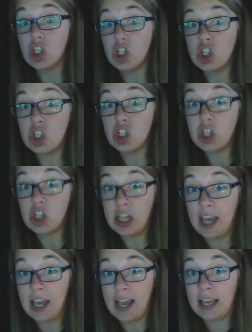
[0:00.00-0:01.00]

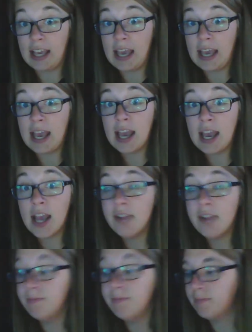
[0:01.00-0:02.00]
Chicken.
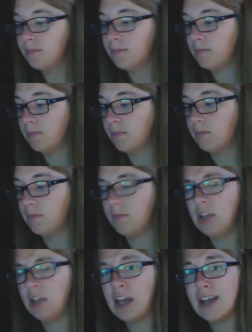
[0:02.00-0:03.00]

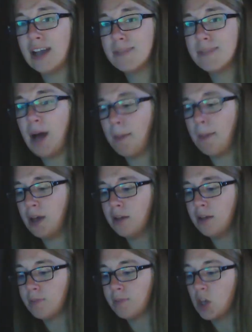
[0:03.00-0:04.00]
Yes, Papa?
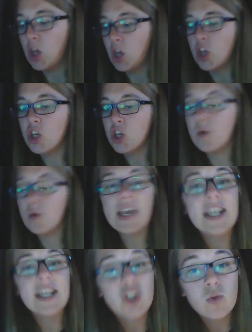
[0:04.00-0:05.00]
You
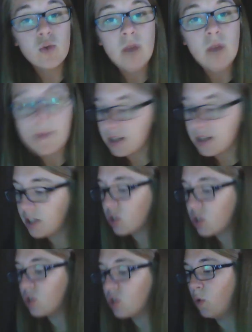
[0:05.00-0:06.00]
interrupted the
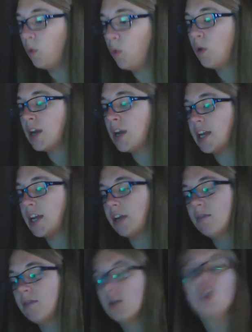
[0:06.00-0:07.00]
story.
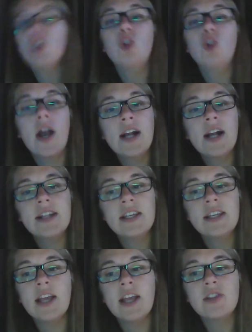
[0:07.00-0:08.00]
Try not to
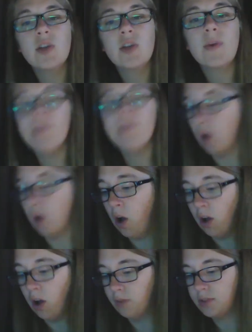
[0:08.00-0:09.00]
get so
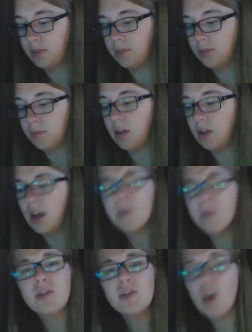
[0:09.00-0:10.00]
involved.
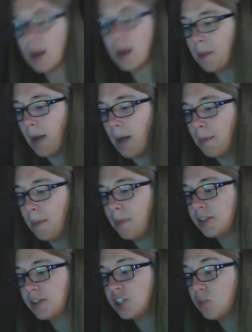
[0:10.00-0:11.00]
I'm sorry, Papa,
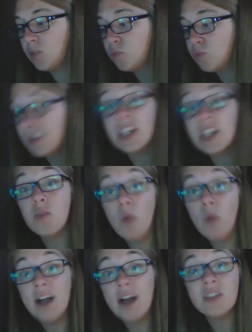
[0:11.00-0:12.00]
but she really
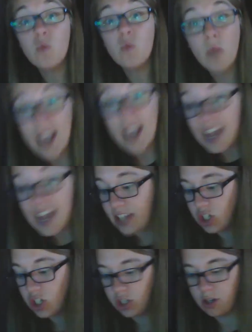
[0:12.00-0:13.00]
was a
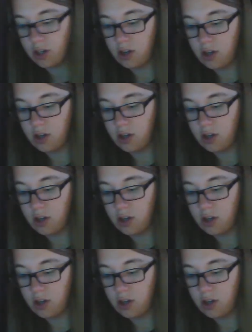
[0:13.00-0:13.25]
witch.